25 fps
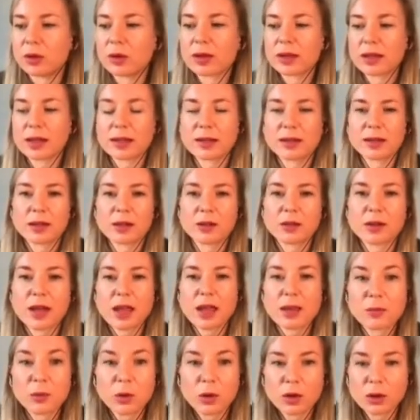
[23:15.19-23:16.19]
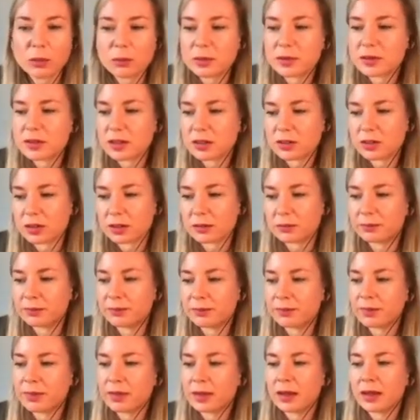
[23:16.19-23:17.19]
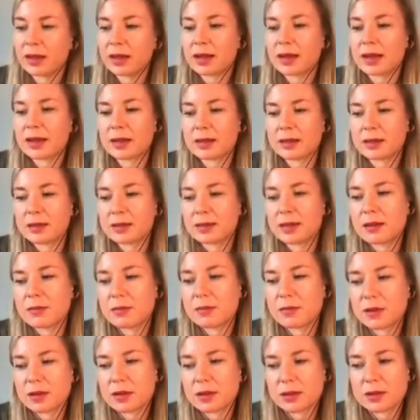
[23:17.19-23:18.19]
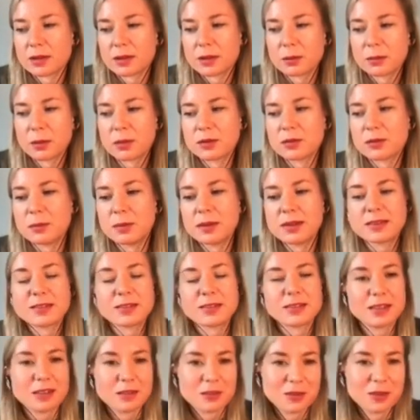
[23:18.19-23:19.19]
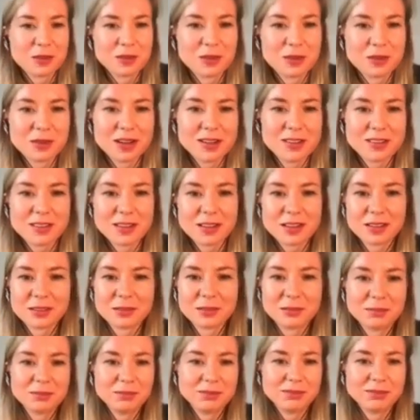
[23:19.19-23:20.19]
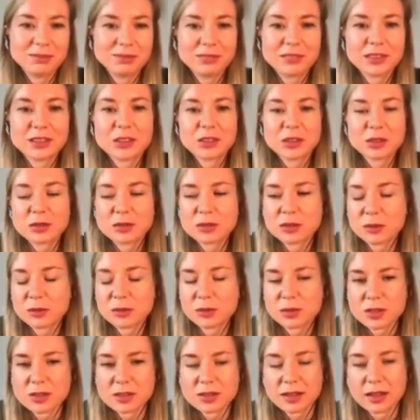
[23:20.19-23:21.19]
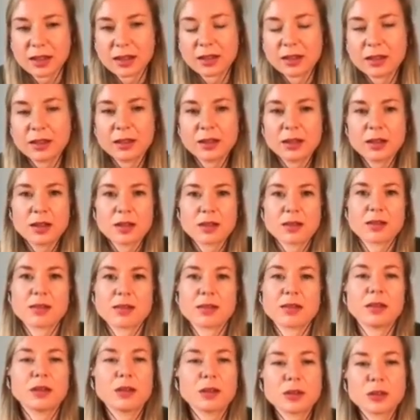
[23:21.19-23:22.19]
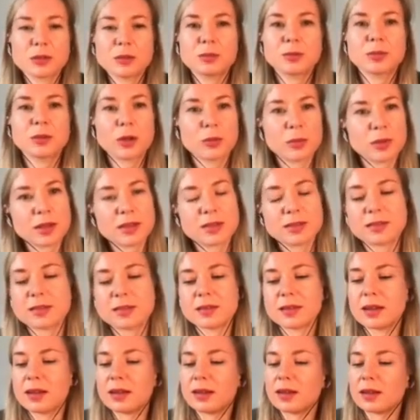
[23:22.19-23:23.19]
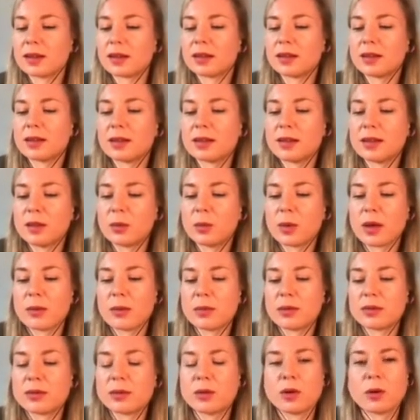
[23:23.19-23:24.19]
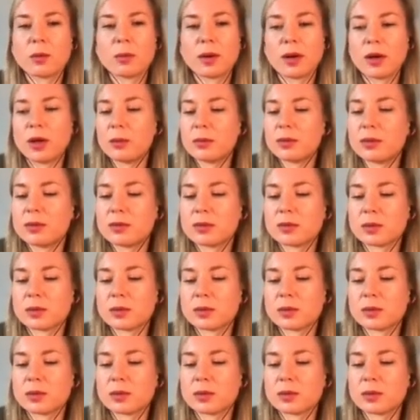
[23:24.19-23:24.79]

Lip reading: So there's a lot of promise in the way we talk about open source, but it is a bit more complicated than that when it comes to implementation.